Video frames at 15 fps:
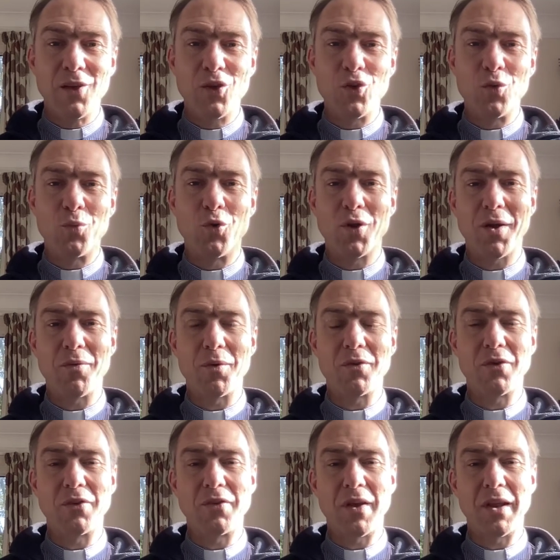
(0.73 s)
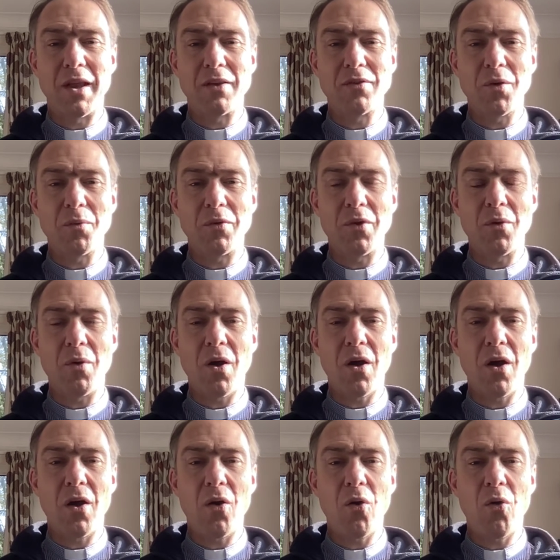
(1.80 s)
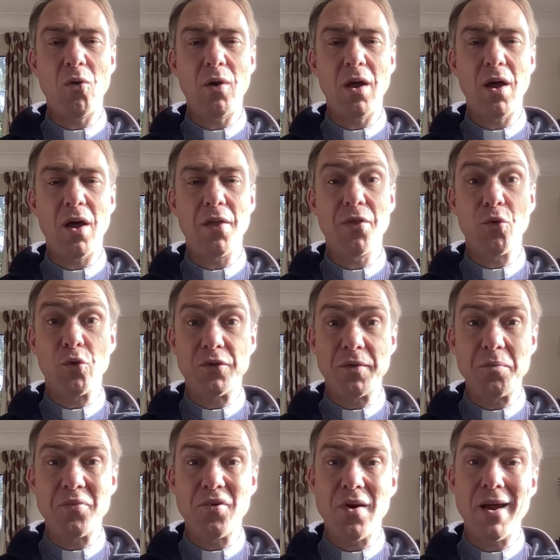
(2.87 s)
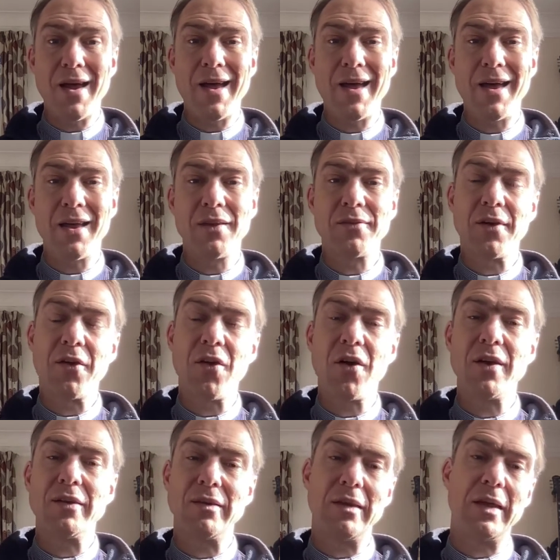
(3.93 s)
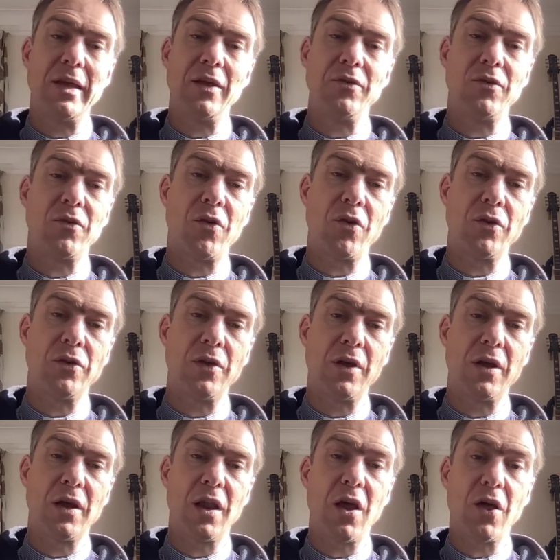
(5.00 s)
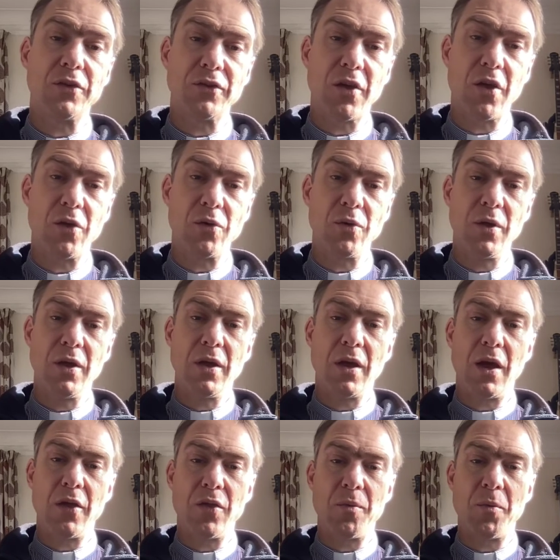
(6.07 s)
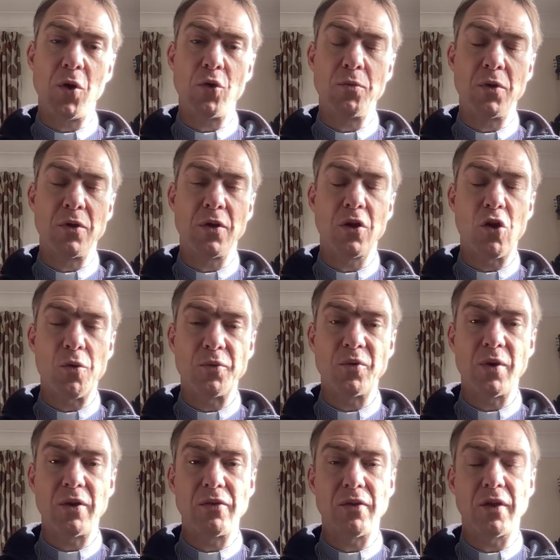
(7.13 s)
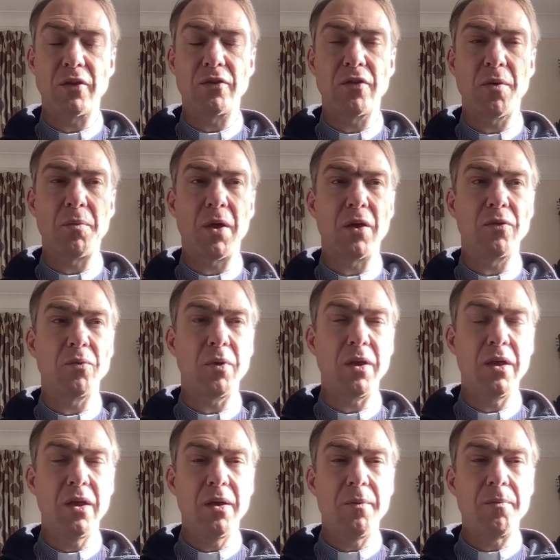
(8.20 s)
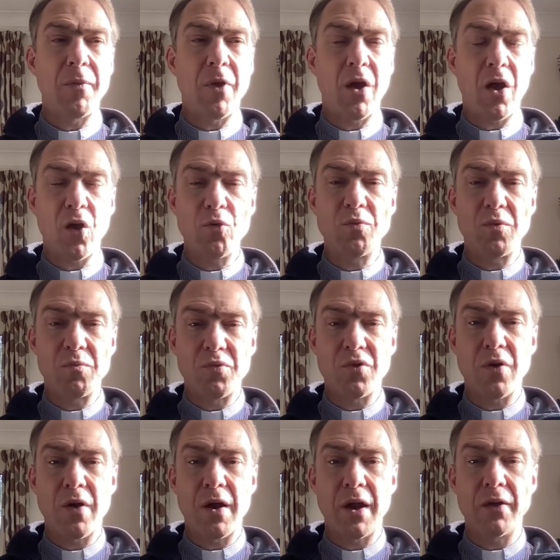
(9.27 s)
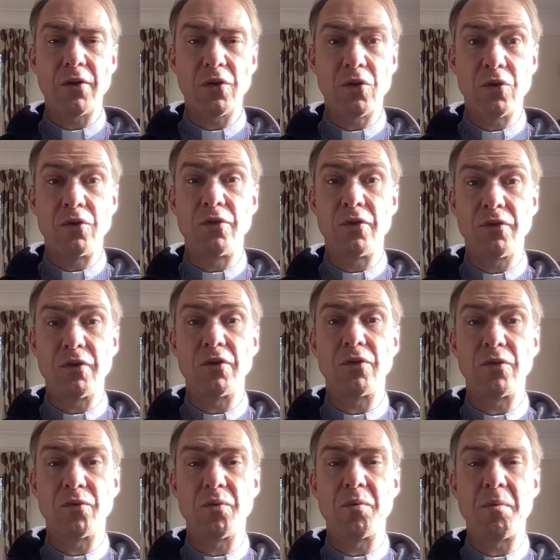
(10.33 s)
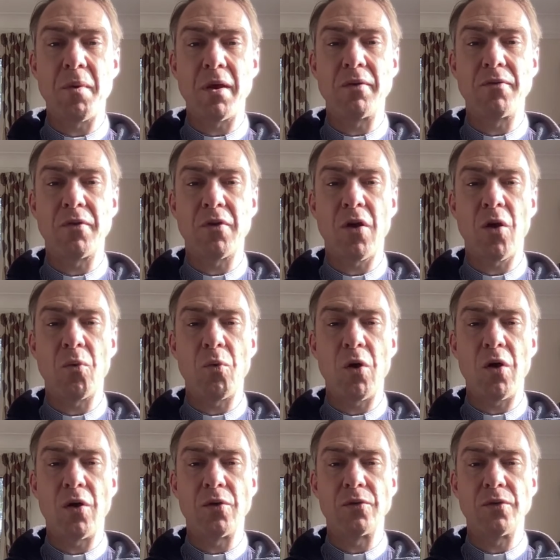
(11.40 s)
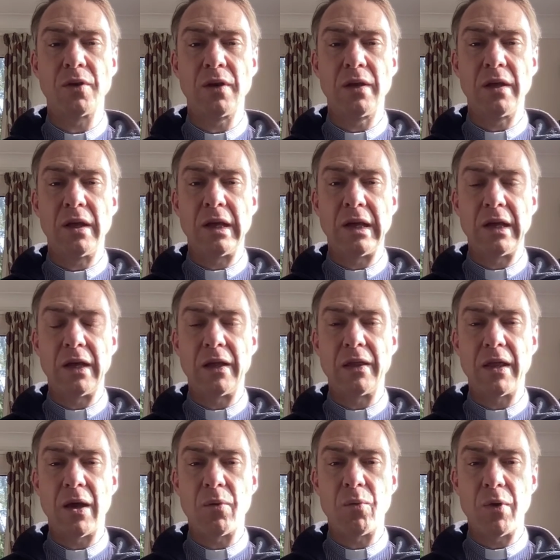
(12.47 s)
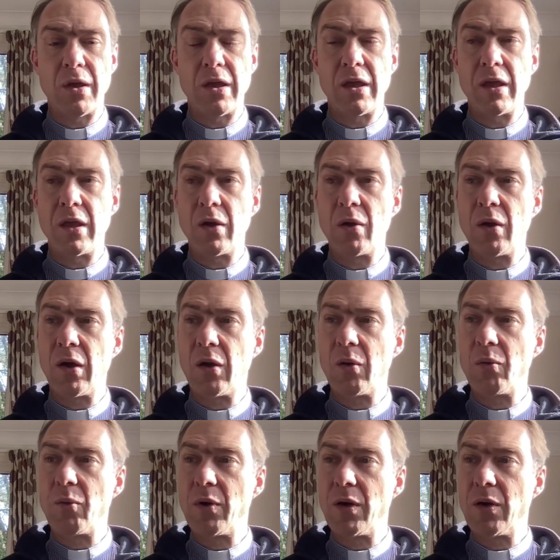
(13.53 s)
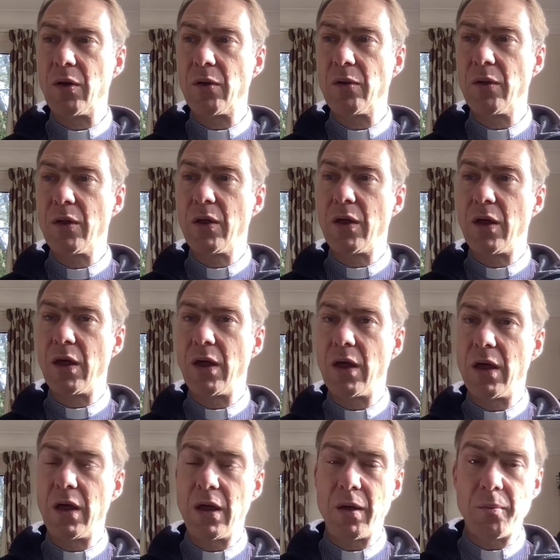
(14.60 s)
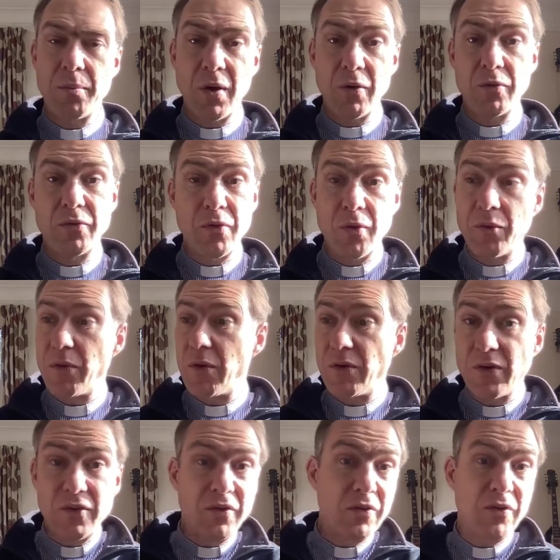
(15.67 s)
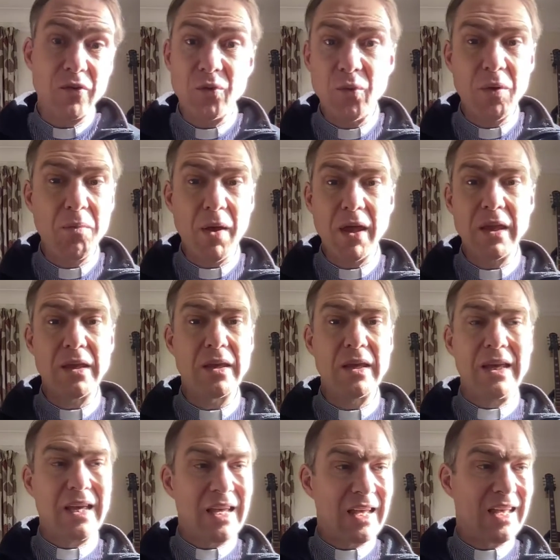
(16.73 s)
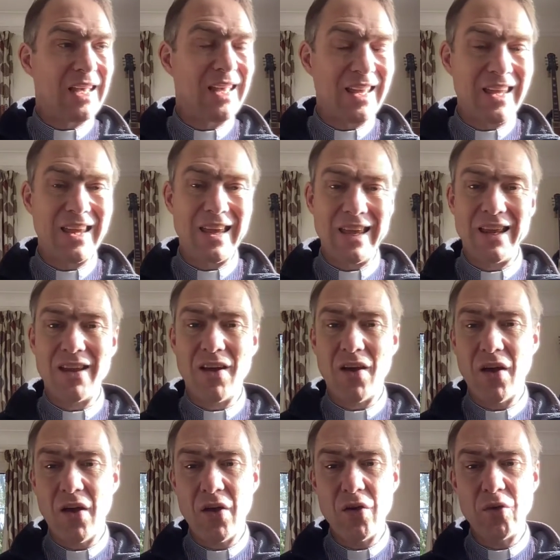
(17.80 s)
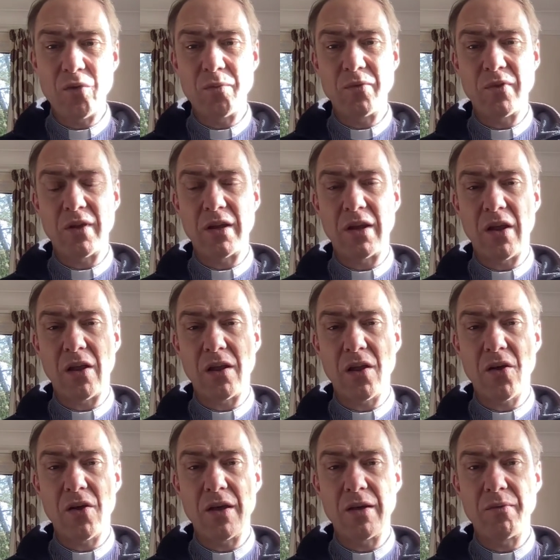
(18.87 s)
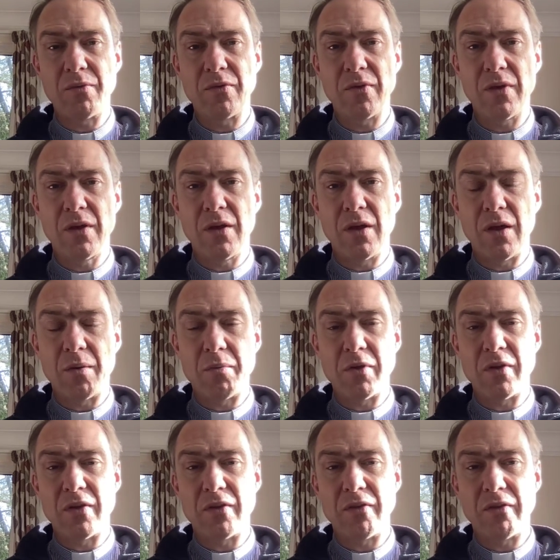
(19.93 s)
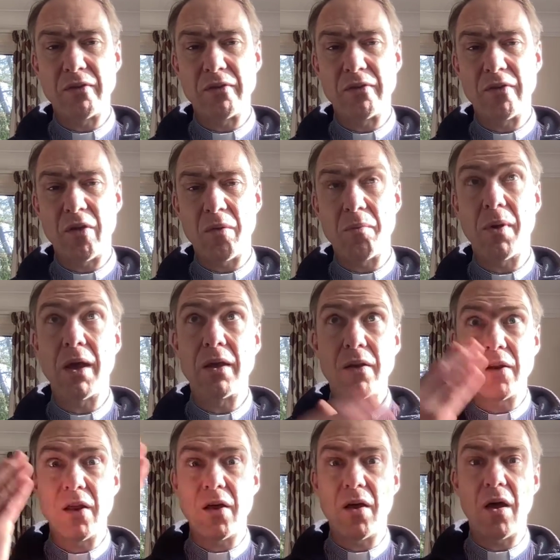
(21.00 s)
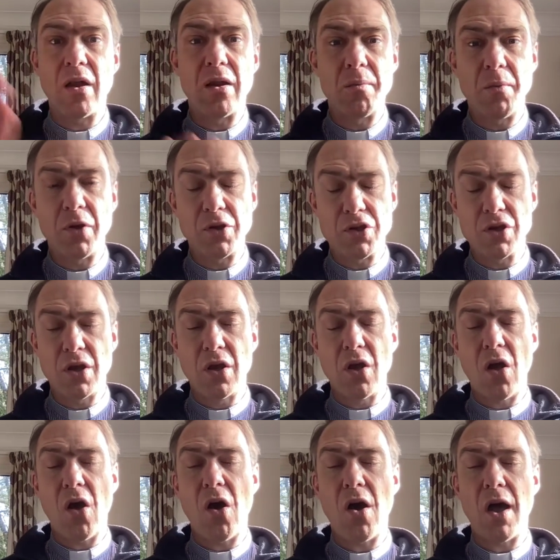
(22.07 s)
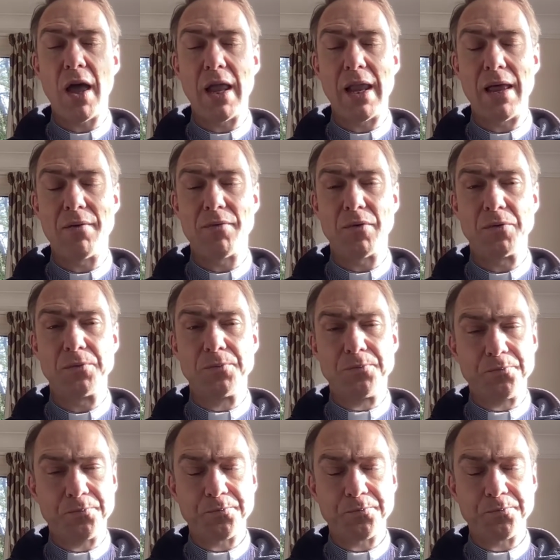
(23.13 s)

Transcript: Good morning, everyone. It's good to connect up with you. Uh, all our thoughts and prayers, our eyes and ears are on uh, Glasgow at the moment, the COP26 summit, as we hope and pray that good decisions will be made for our world, uh, that we uh, will. Uh, uh, both the, the, decisions we make in our homes and in our lives, but the decisions that are made at a, at a much higher level